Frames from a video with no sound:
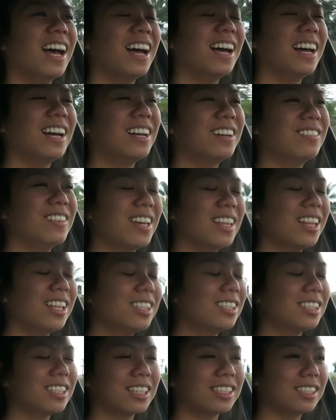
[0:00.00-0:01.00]
um, and
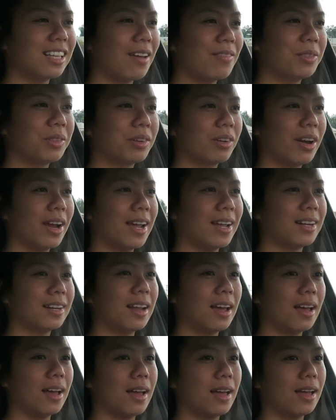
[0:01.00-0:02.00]
then sixth seventh grade
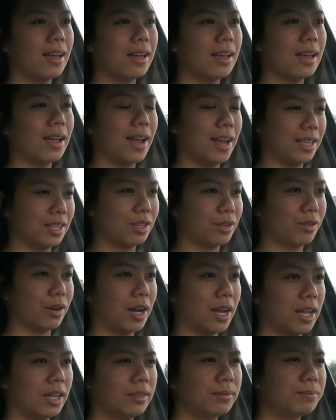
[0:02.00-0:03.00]
eighth
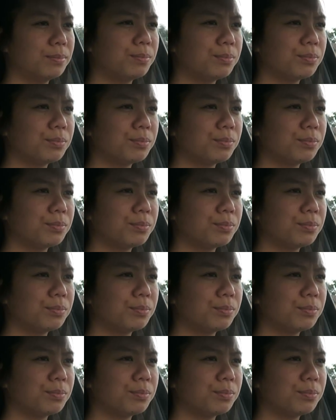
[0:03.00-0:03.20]
grade